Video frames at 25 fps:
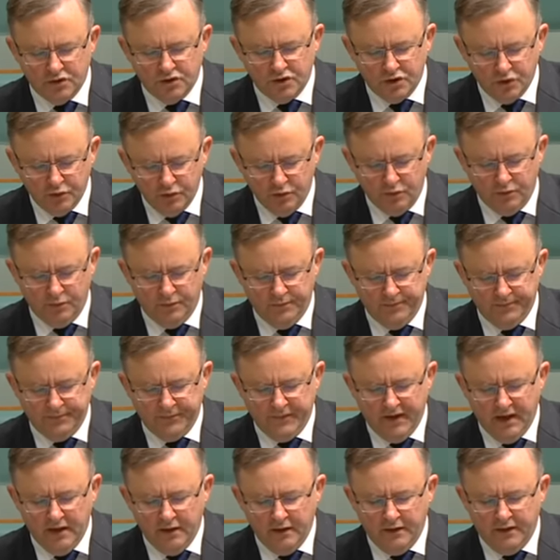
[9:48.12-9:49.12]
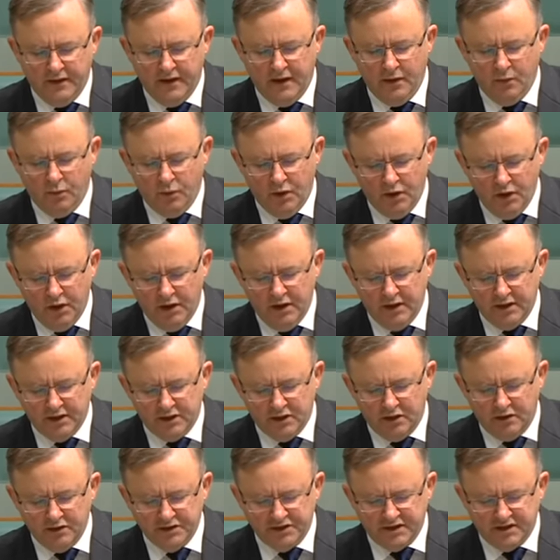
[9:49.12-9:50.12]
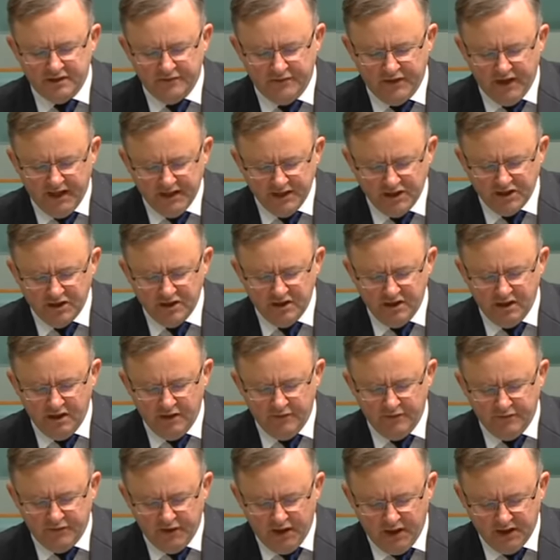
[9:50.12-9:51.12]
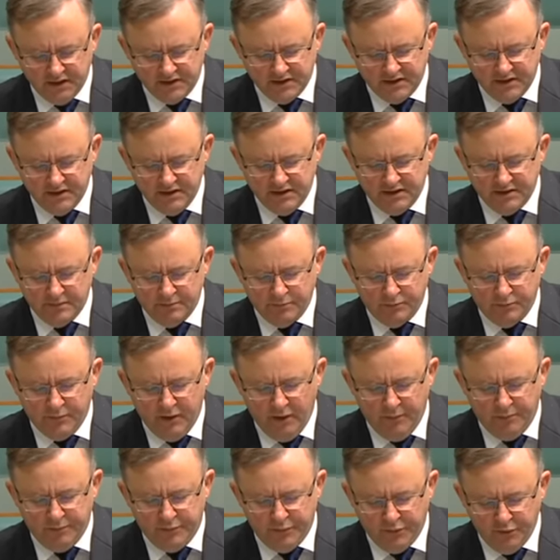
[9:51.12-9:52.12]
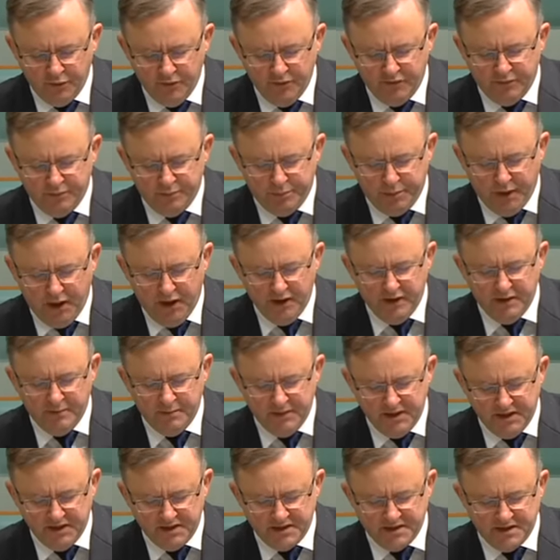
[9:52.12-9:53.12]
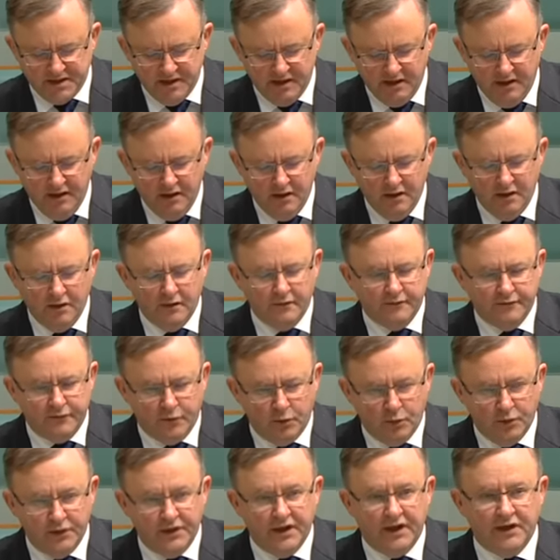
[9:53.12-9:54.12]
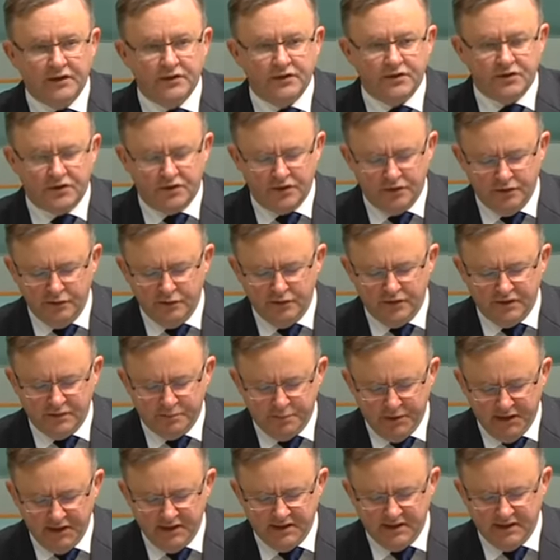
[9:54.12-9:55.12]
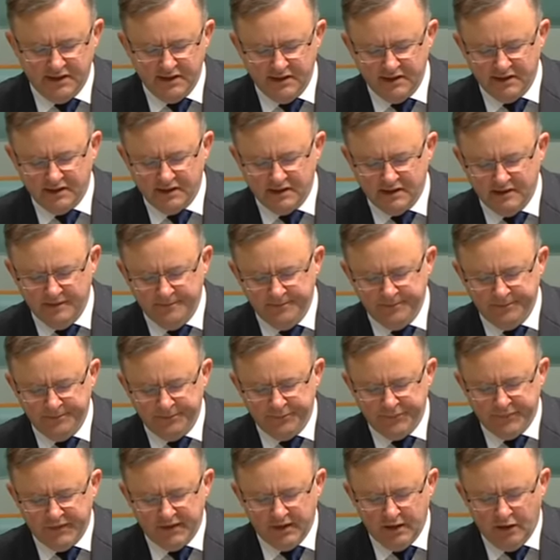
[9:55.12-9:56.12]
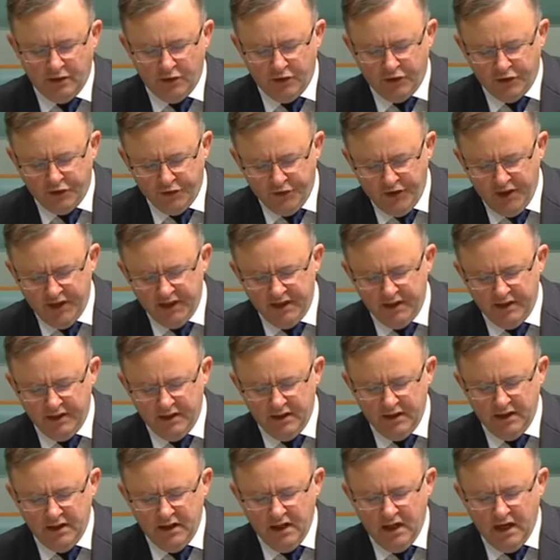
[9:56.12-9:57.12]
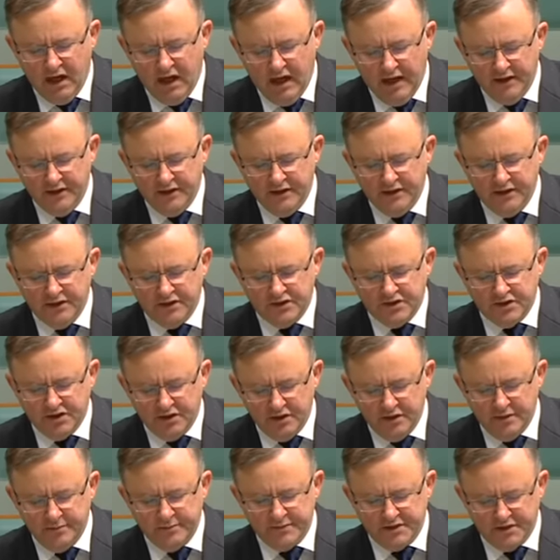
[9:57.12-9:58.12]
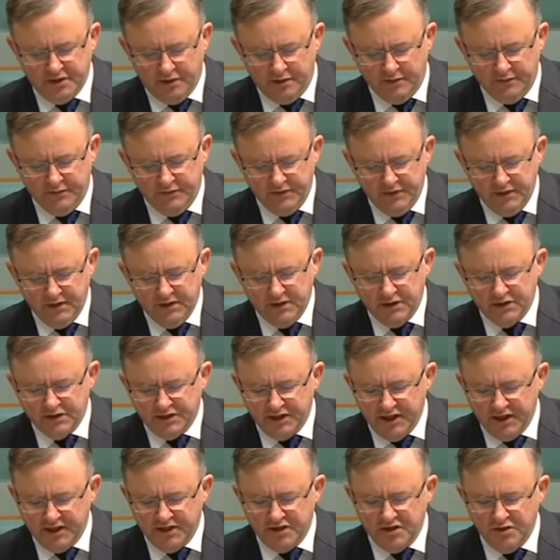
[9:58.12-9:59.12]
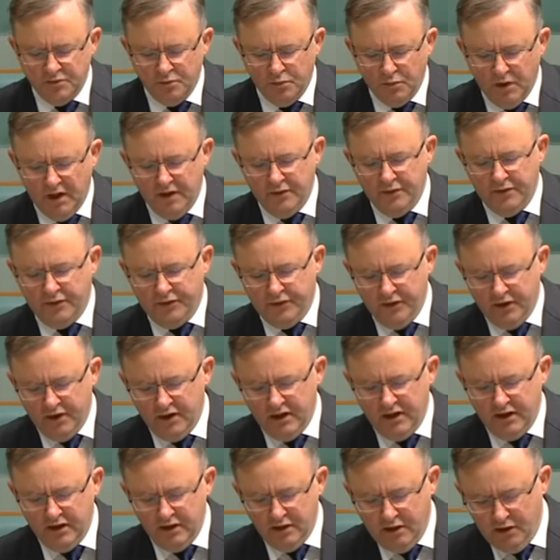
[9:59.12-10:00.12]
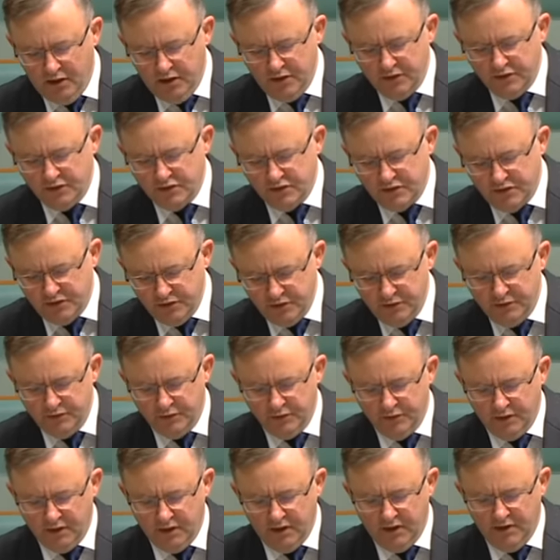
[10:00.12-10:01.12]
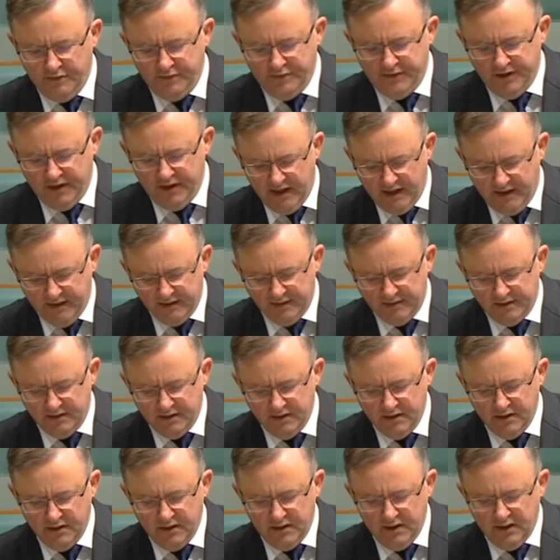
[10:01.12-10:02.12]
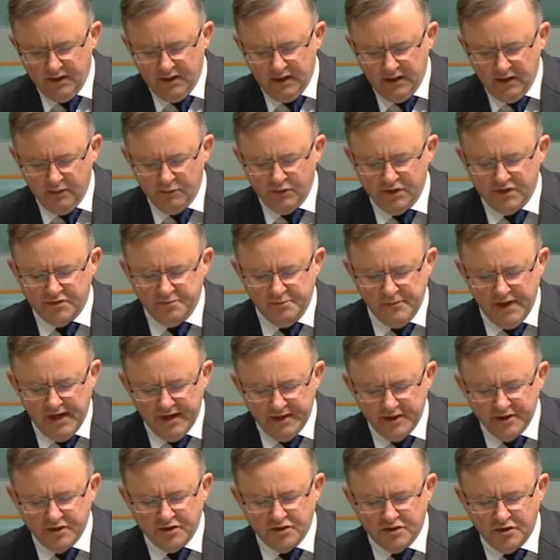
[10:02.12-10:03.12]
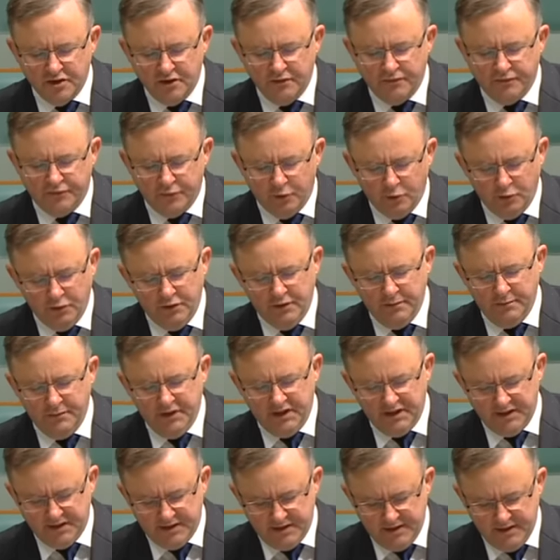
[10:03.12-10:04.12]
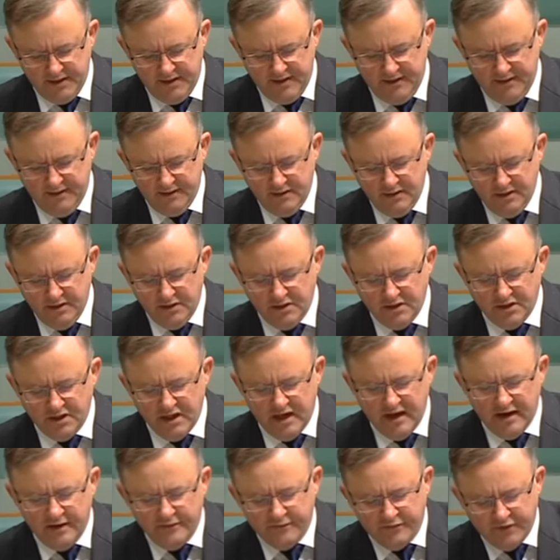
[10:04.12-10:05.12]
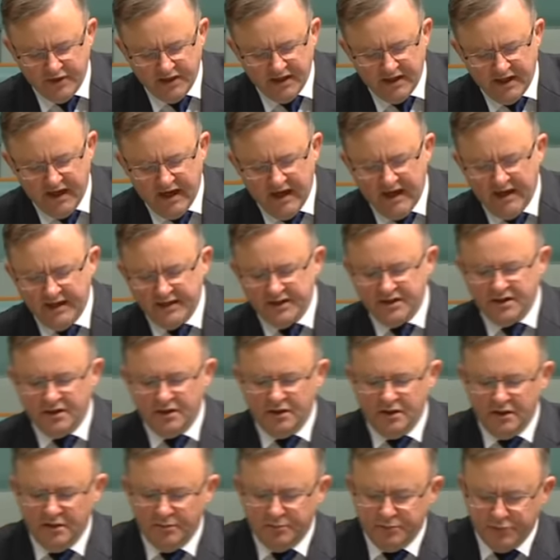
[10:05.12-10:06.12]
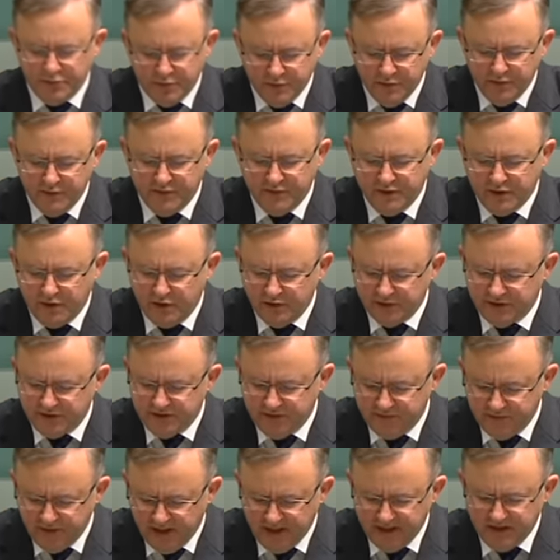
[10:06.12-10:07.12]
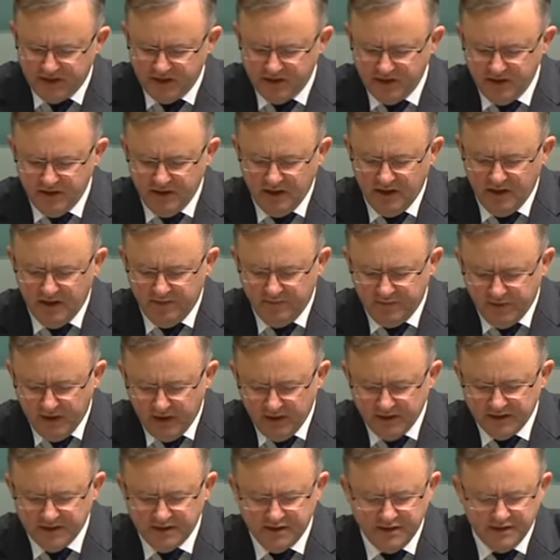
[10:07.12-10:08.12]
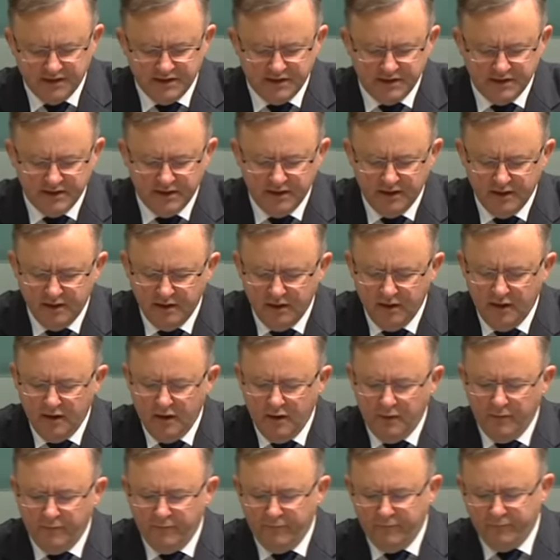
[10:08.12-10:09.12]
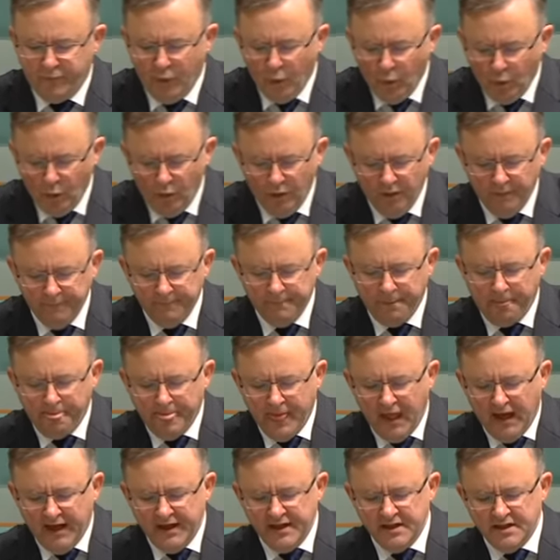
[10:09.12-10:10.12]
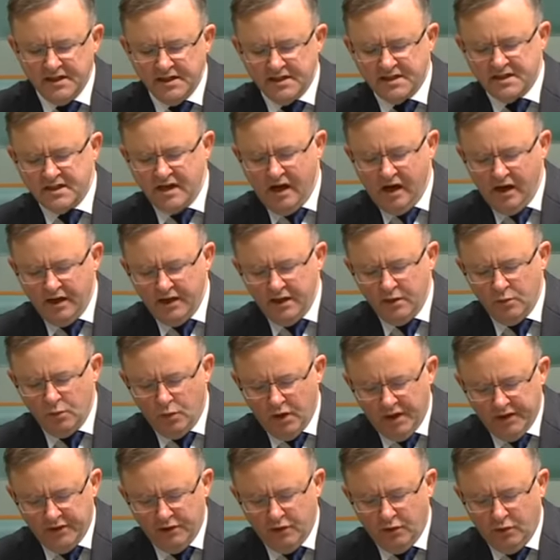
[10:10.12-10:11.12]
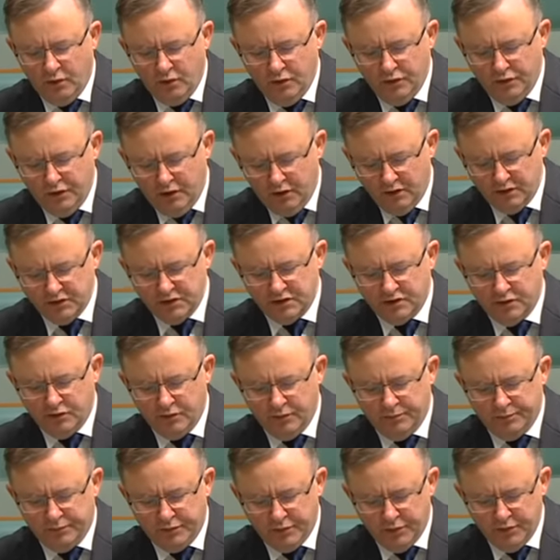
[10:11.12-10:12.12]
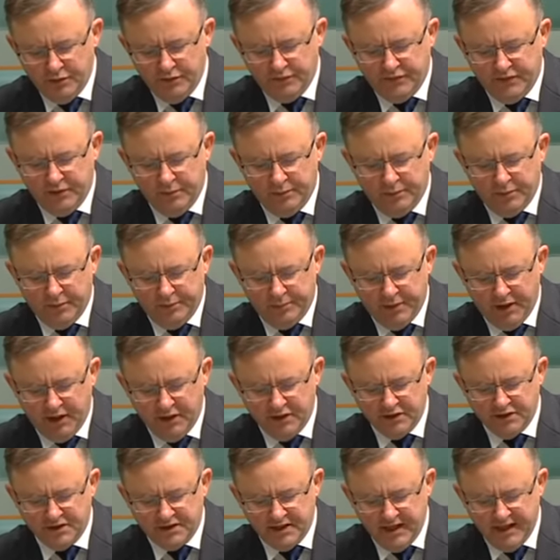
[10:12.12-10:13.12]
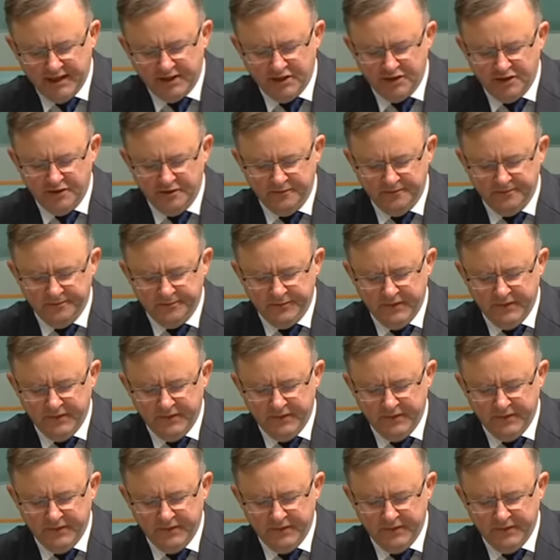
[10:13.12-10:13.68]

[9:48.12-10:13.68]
Two, there were conservation advices approved by the Minister for those two species. Three, under the terms of Section 139.2 of Act, it was mandatory for the Minister to have regard to the approved conservation advices. Four, in deciding whether or not to approve the proposed action,